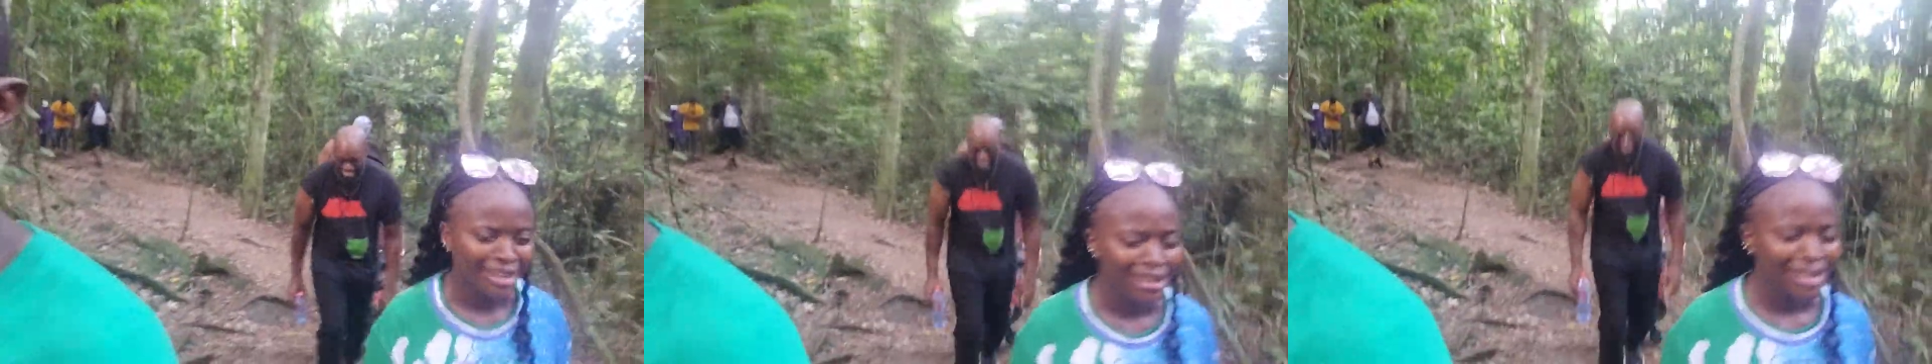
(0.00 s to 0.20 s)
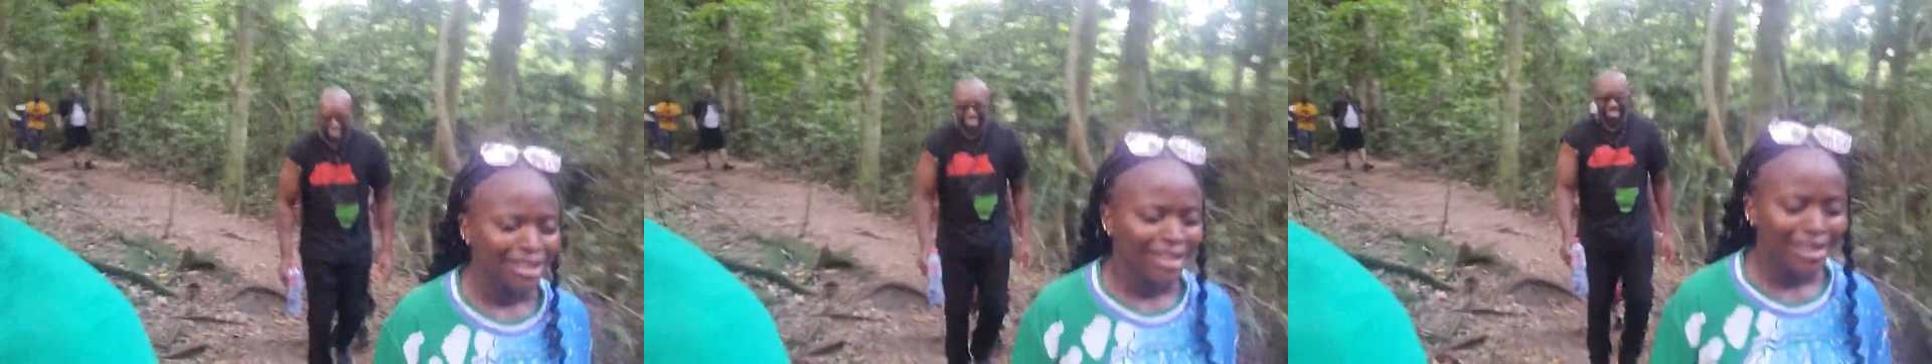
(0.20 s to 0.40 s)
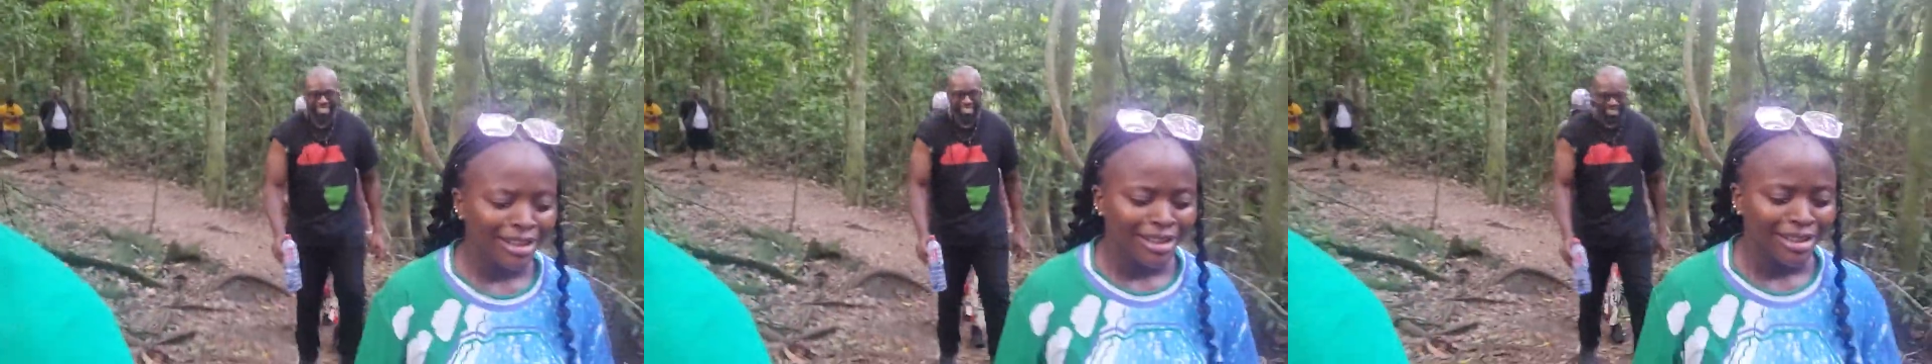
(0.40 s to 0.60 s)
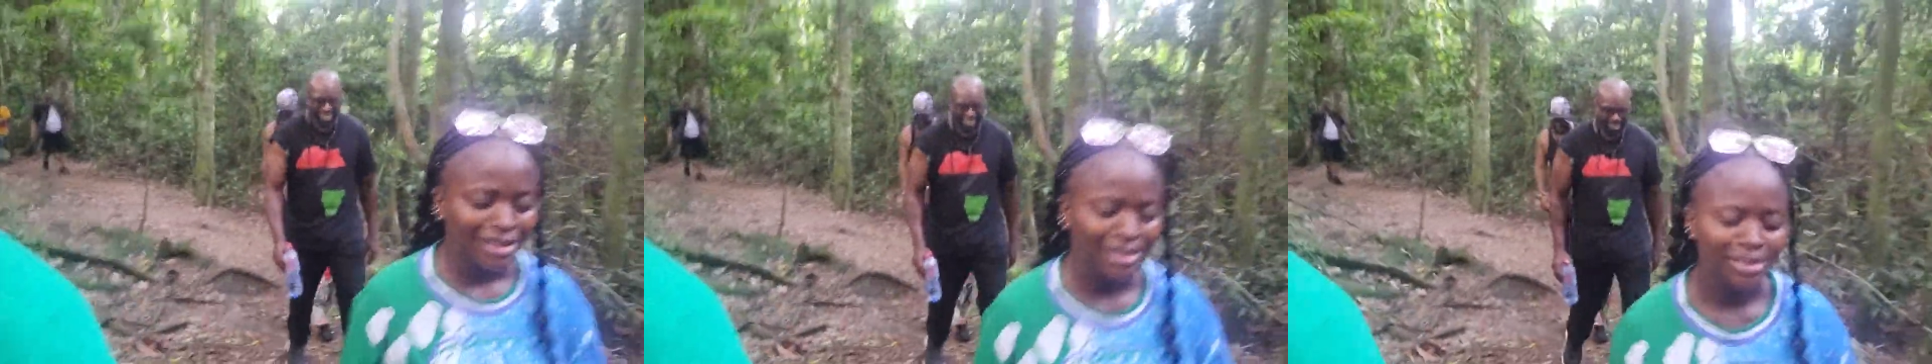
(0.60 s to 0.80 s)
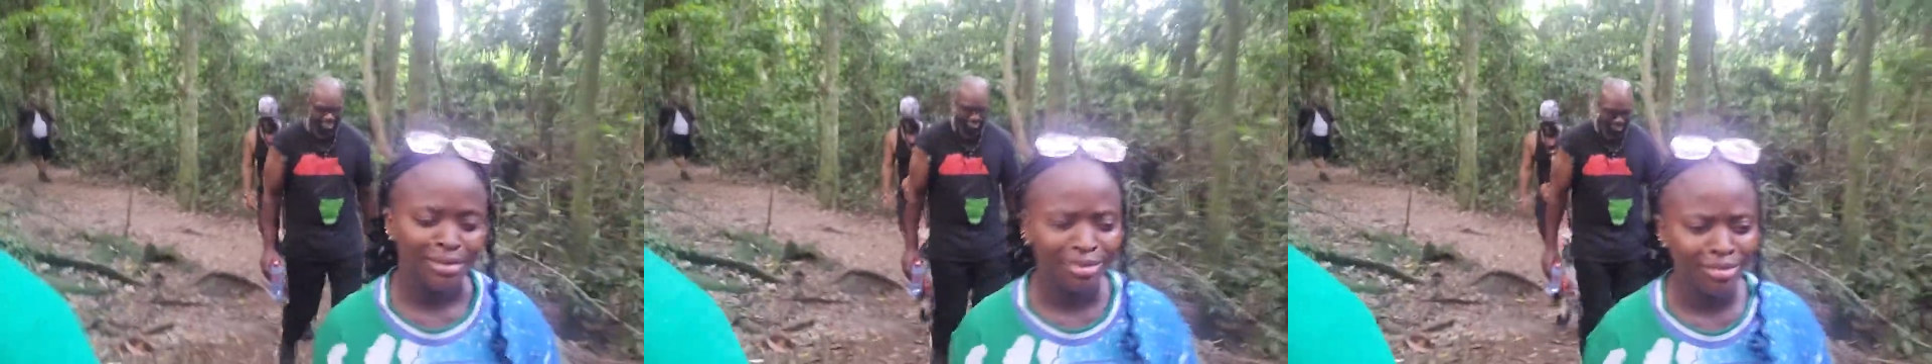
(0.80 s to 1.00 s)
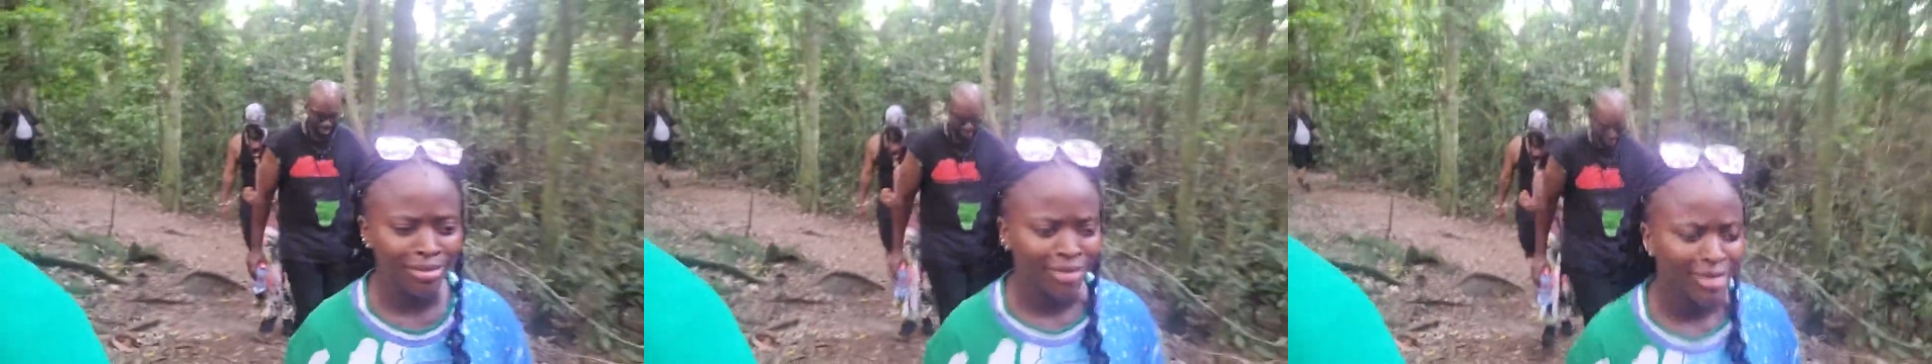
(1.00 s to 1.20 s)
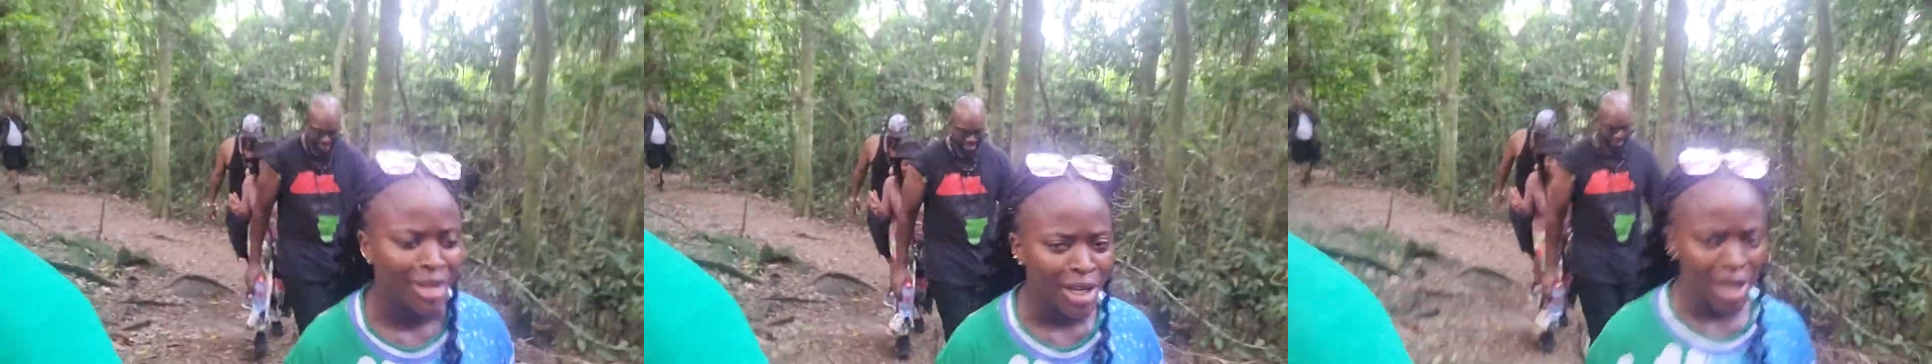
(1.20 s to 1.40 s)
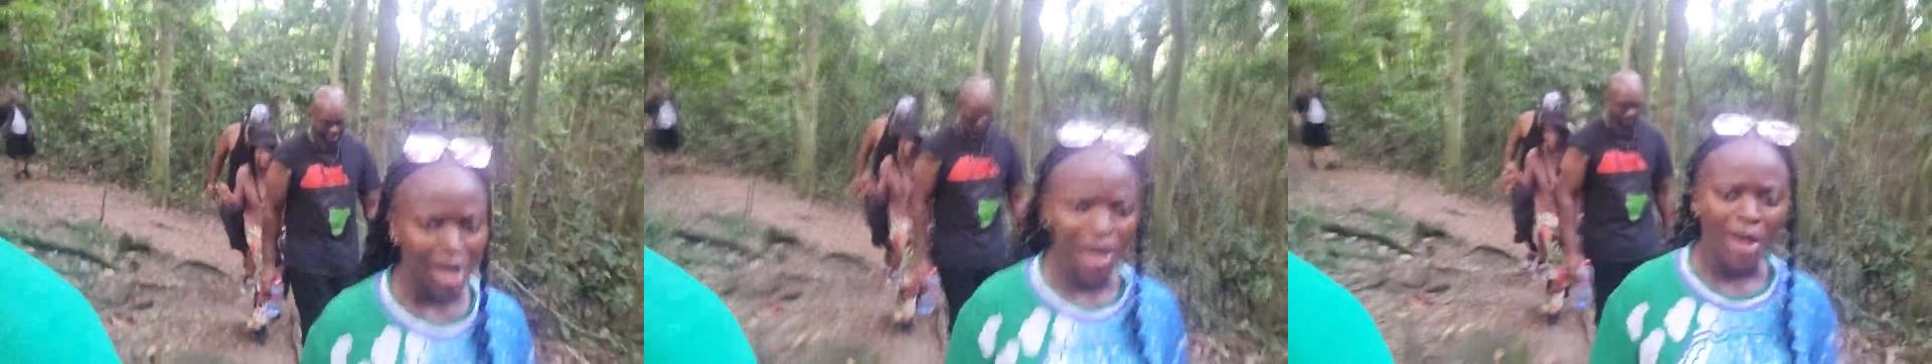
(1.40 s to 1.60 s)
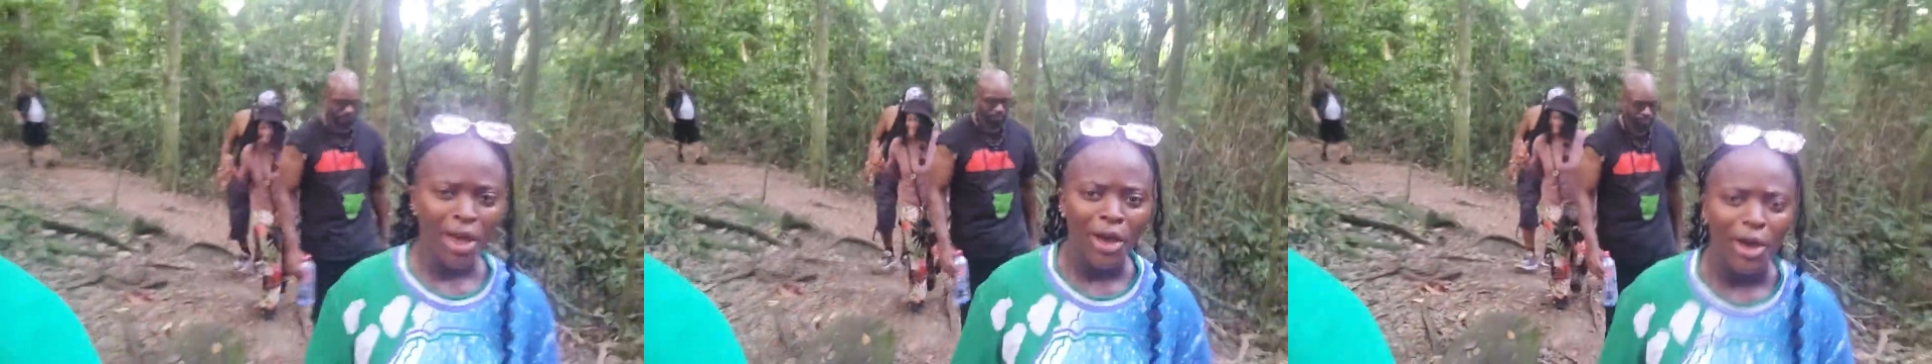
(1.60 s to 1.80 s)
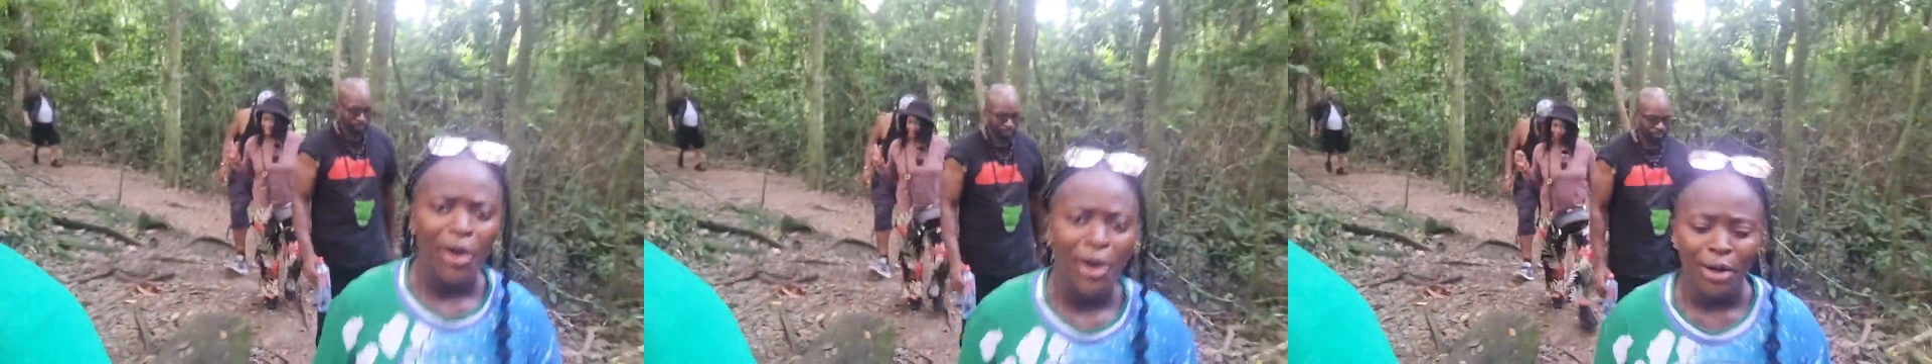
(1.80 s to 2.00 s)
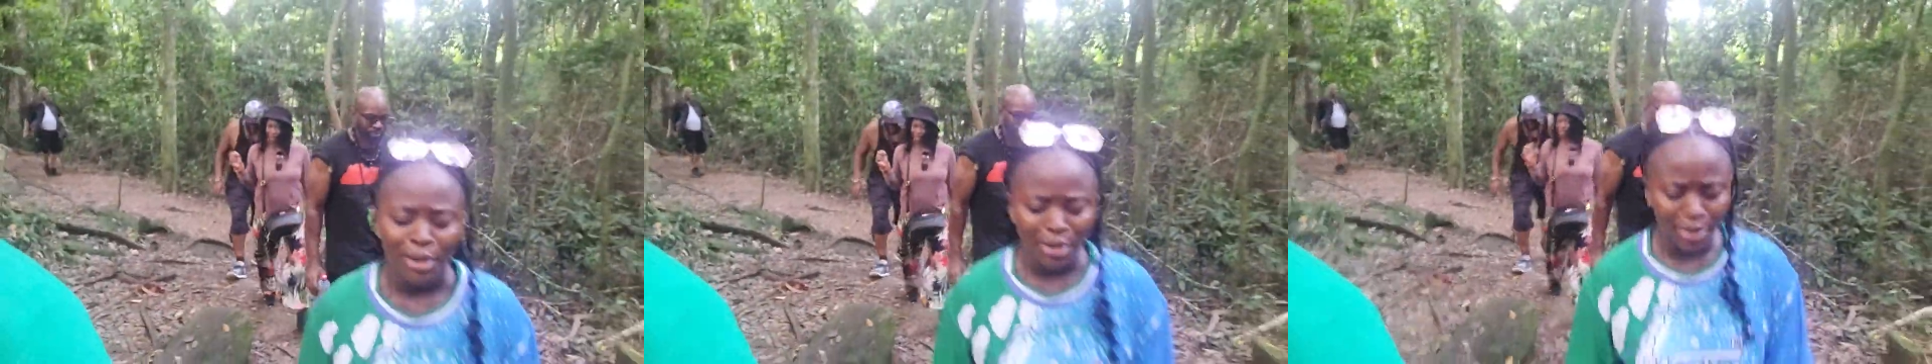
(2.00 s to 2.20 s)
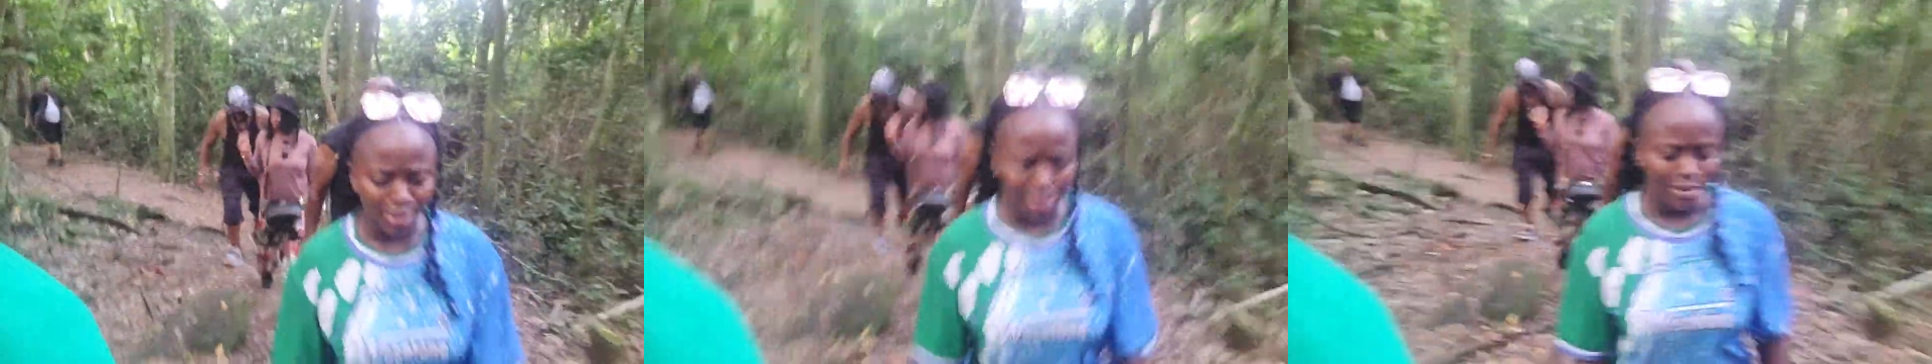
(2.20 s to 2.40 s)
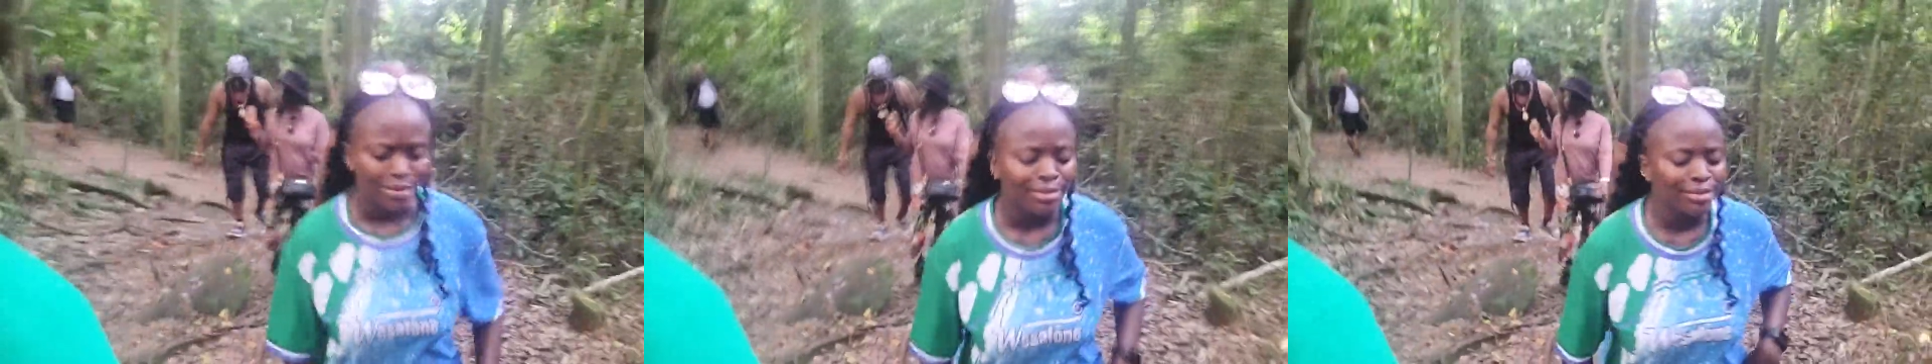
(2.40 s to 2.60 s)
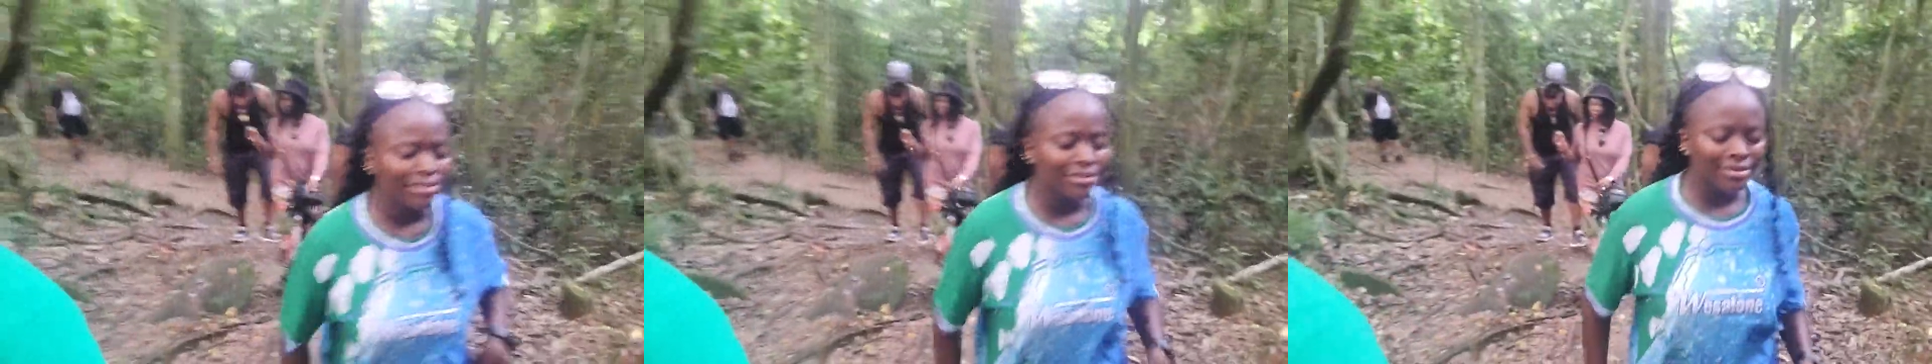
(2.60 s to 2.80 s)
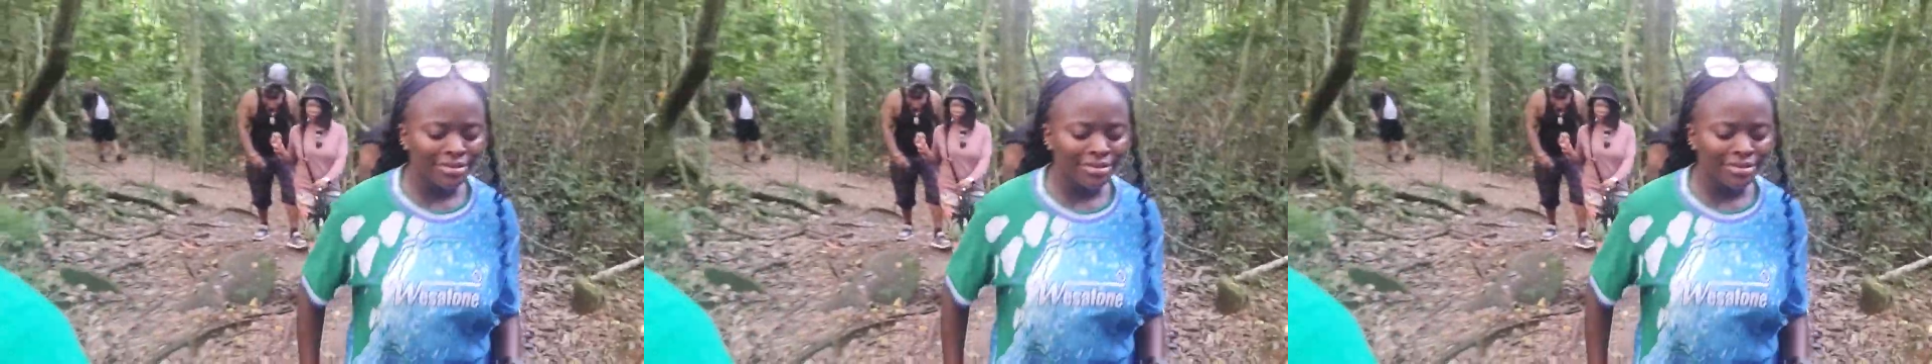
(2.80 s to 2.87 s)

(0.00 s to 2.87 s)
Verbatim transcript: time, and you want to do, and you recommend that everyone do it.